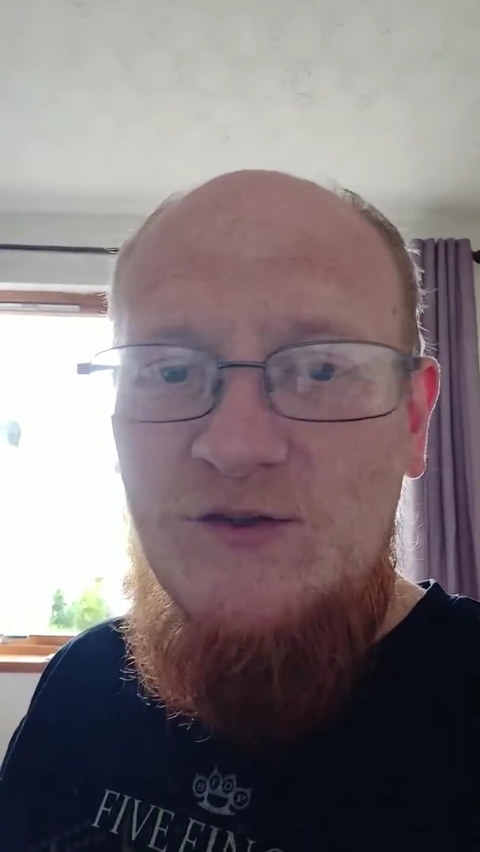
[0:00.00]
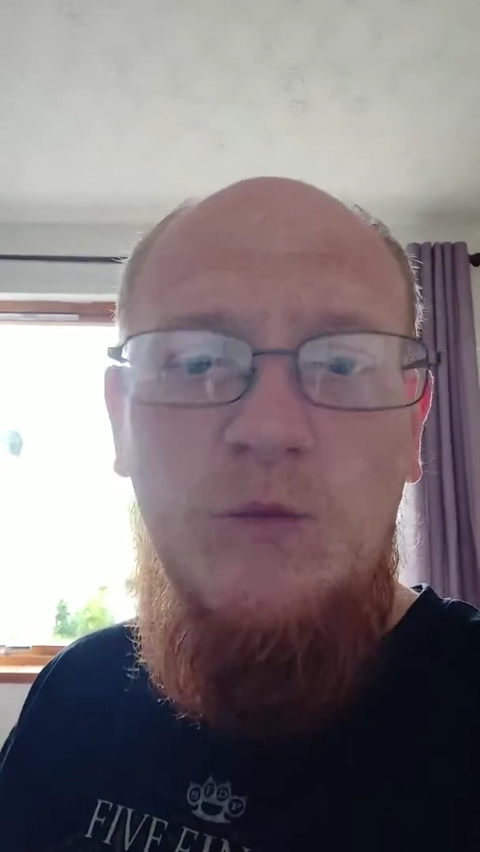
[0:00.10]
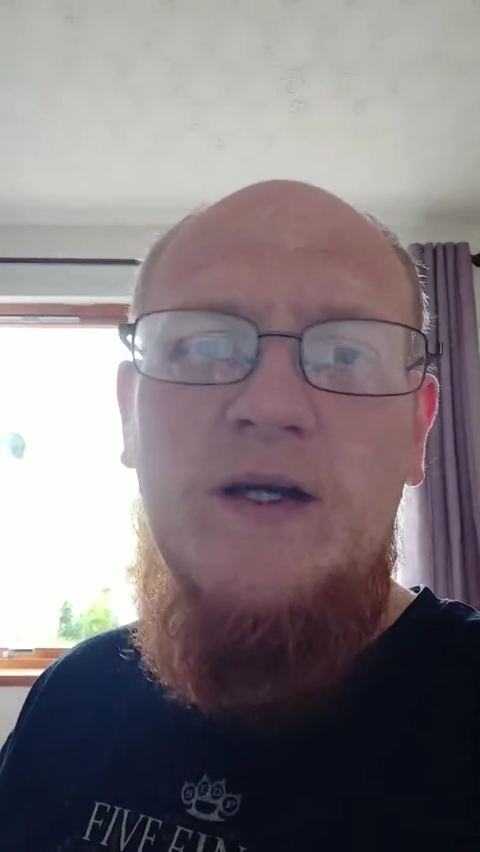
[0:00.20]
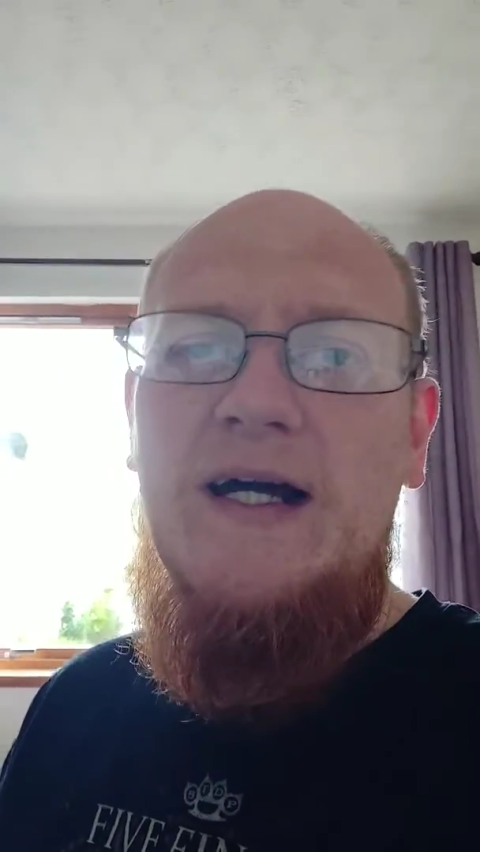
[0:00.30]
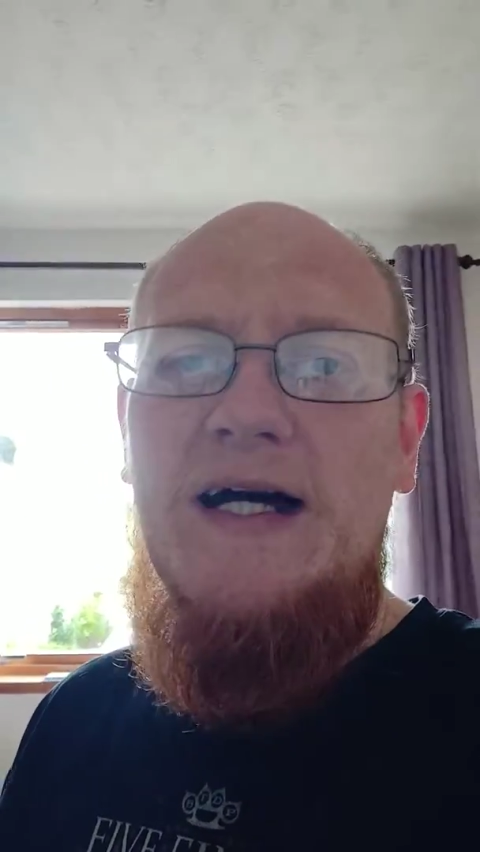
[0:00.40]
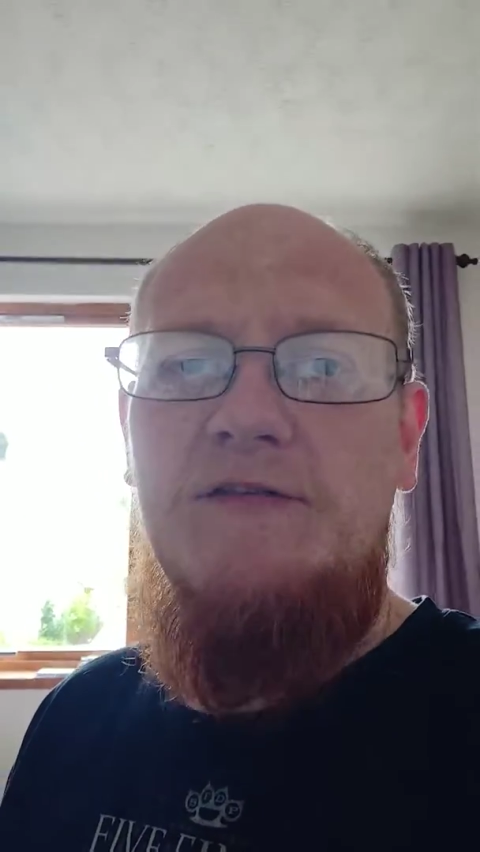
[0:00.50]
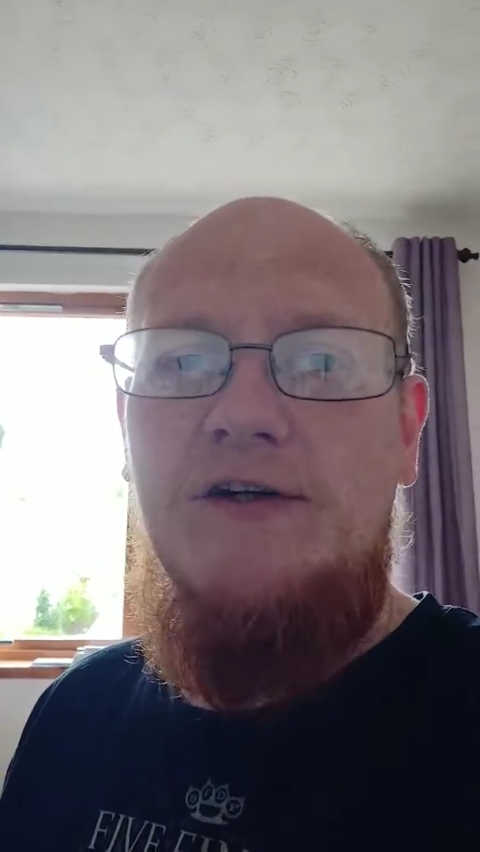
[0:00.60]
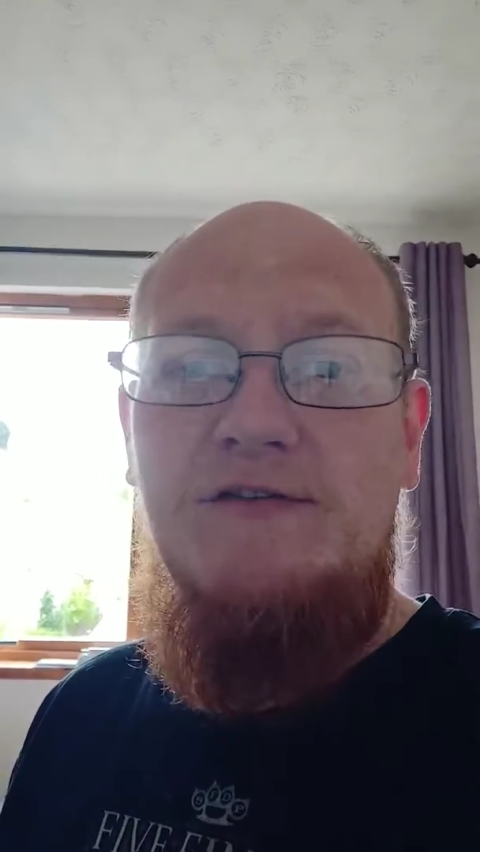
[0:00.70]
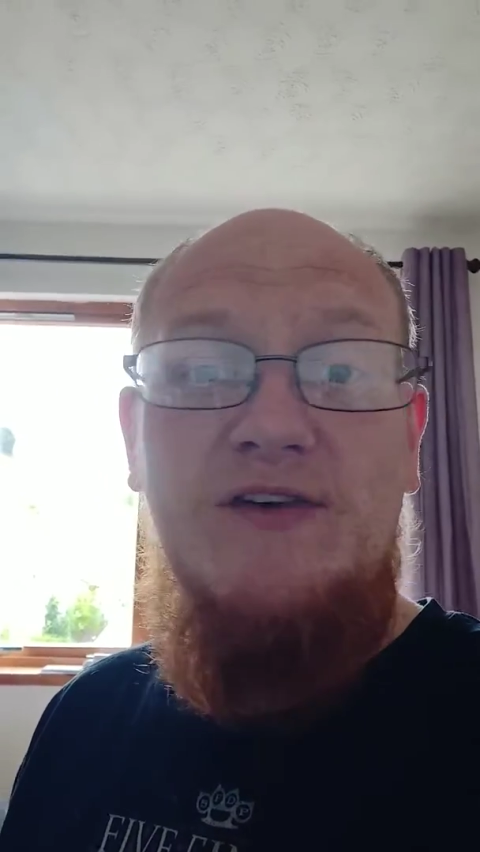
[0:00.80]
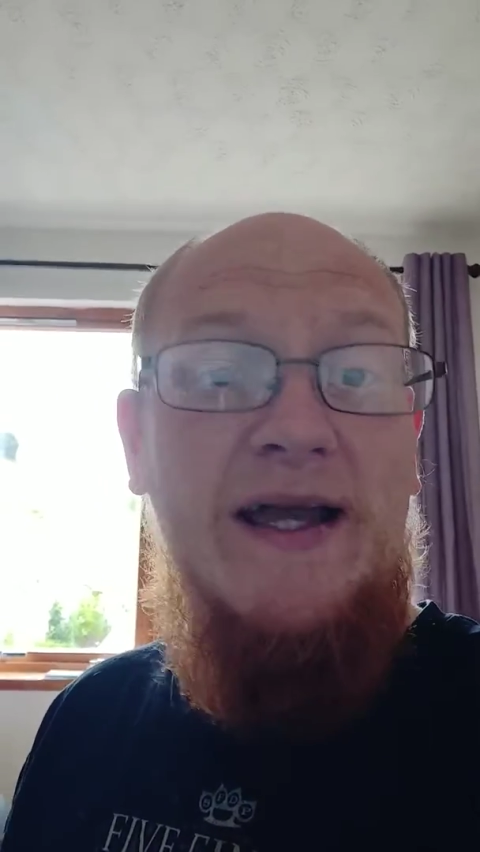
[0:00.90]
we have
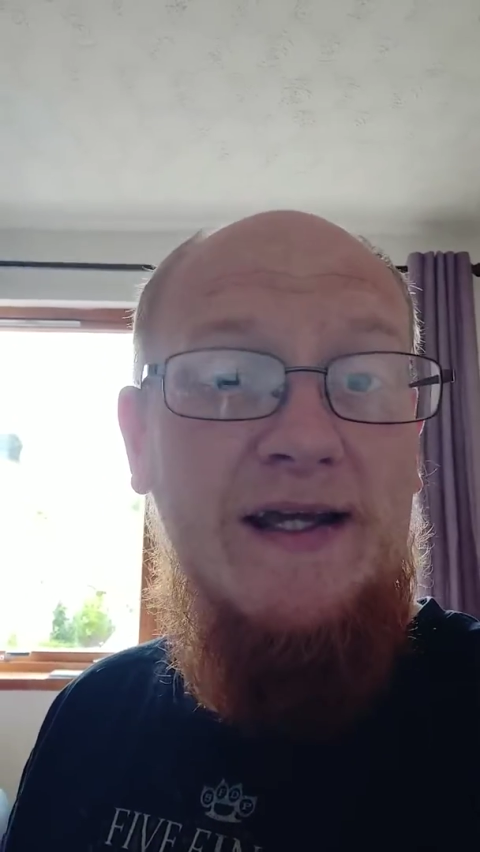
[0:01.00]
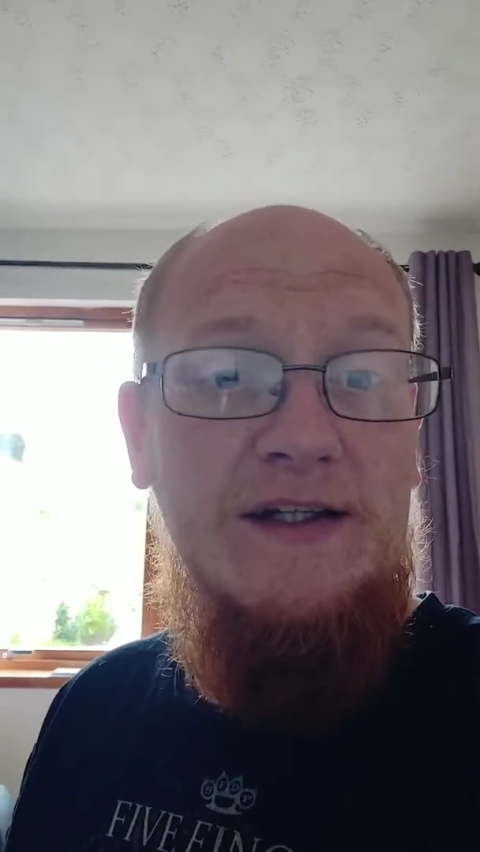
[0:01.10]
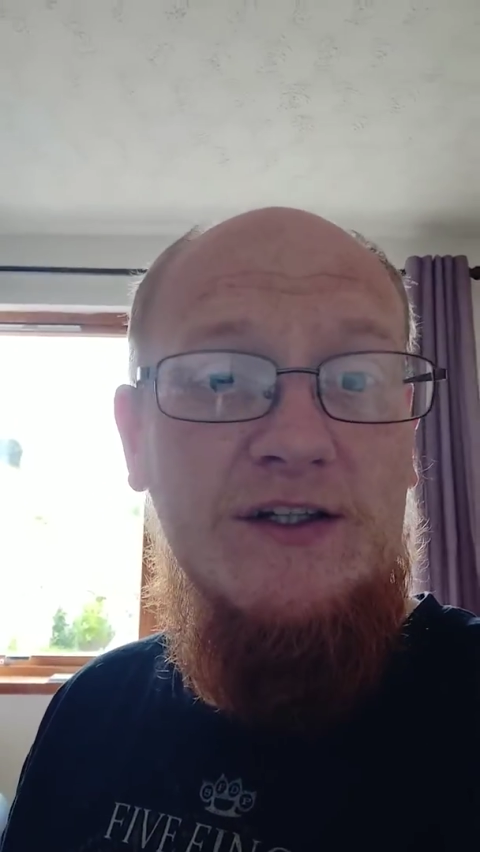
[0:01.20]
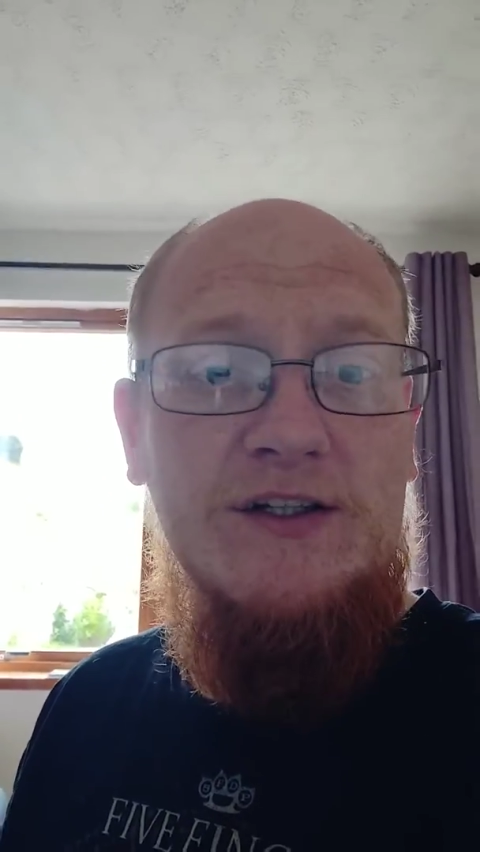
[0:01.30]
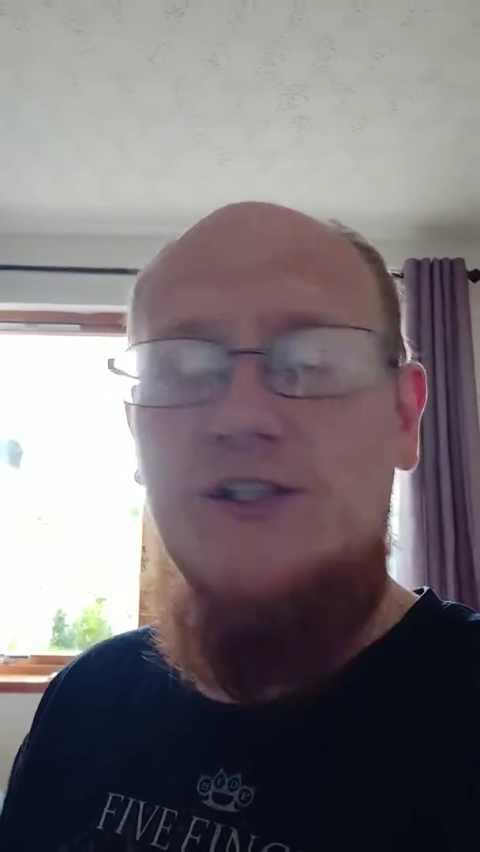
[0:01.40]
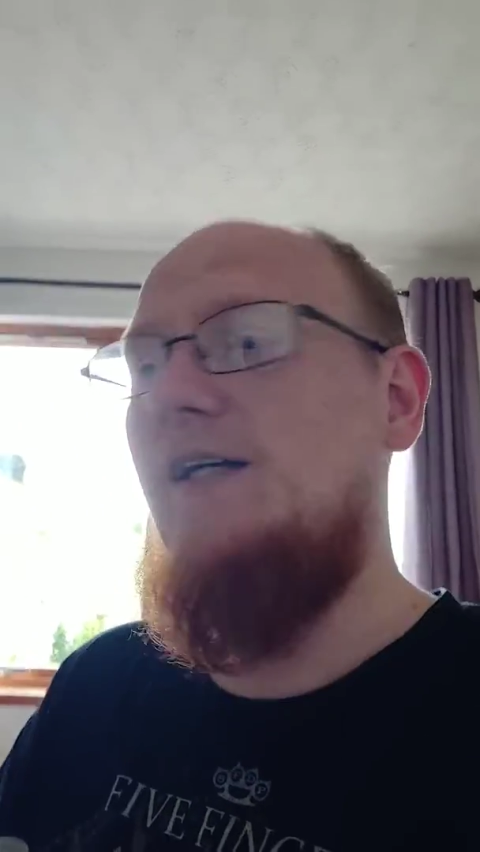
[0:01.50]
revenge.